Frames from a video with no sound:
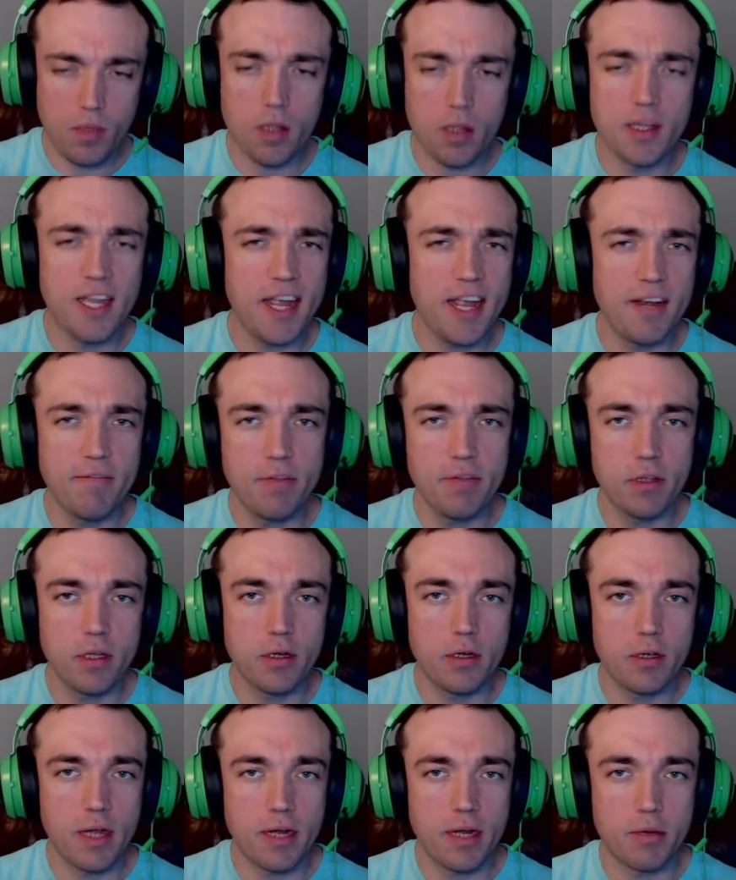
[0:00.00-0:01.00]
Kind of a
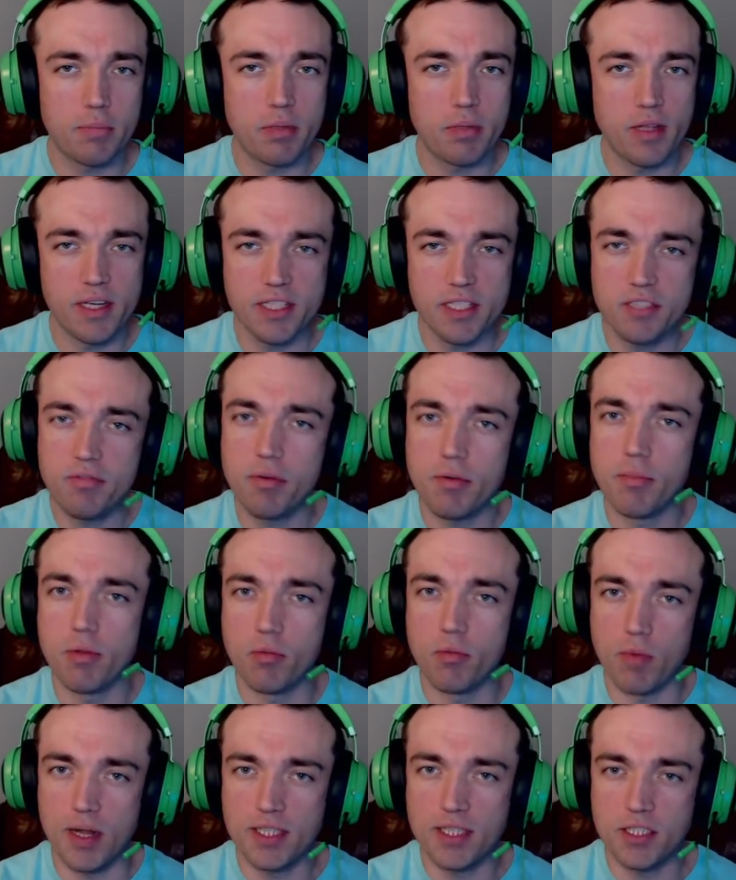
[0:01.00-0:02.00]
little out of place from the
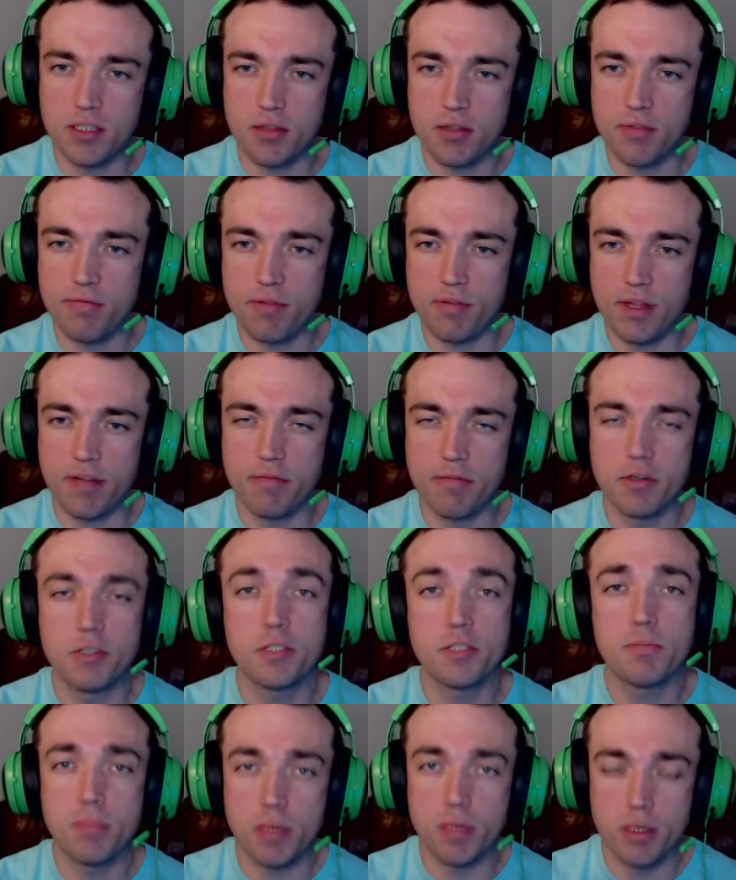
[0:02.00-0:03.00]
rest of the flavors,
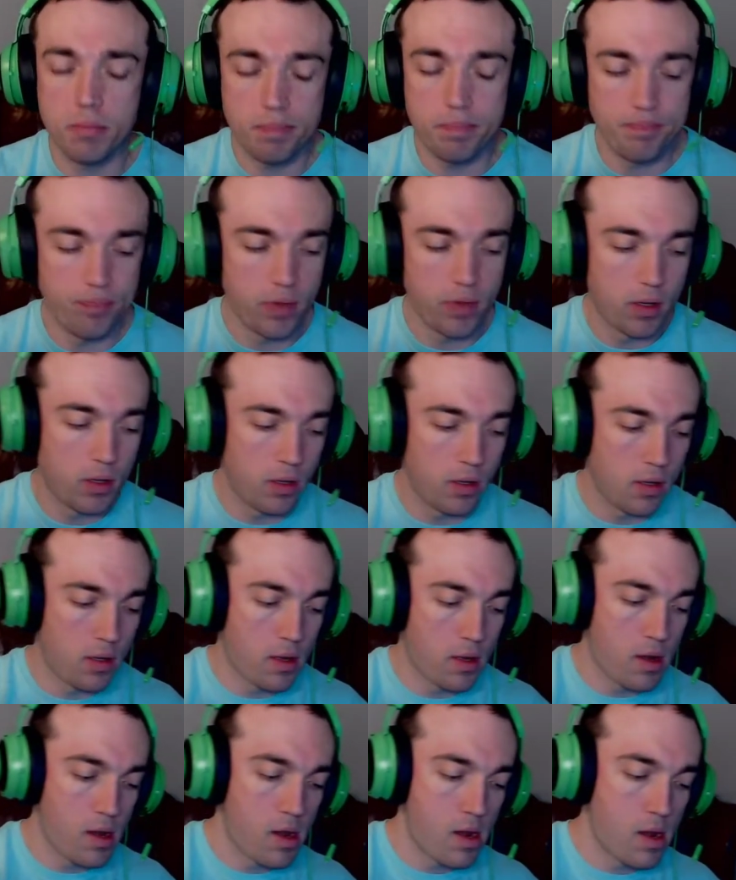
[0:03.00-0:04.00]
but
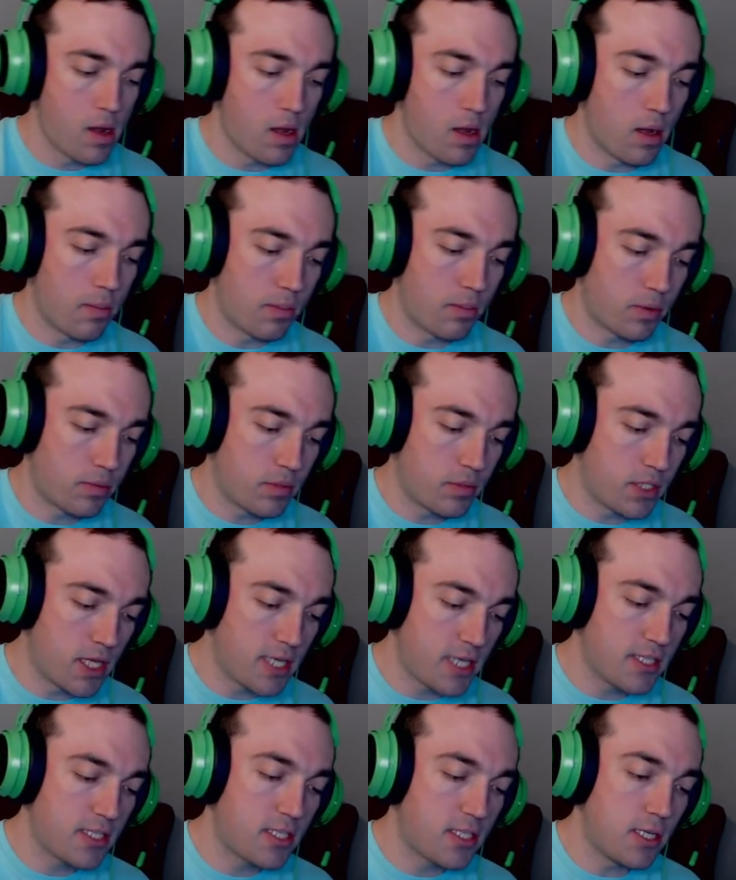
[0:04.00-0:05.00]

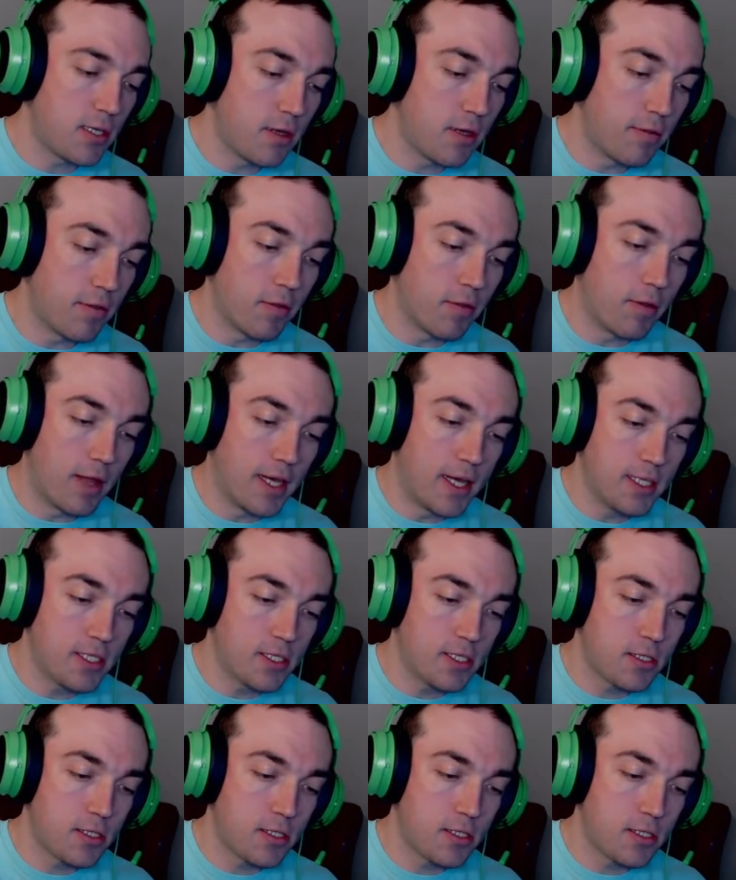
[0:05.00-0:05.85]
tasty nonetheless.